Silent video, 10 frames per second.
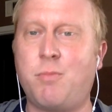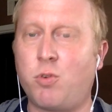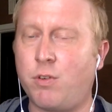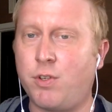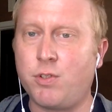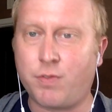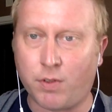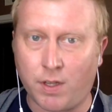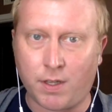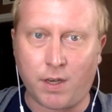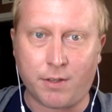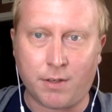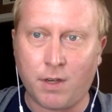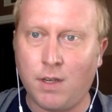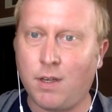more useful than the
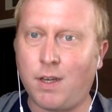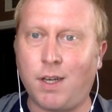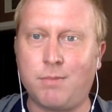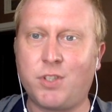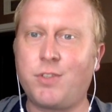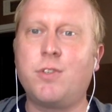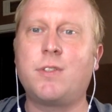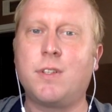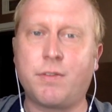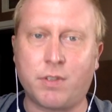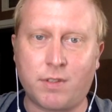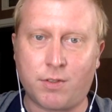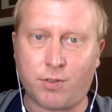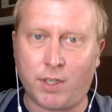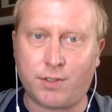other, just used in different
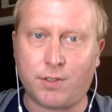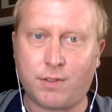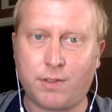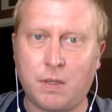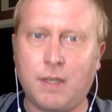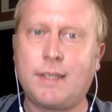situations.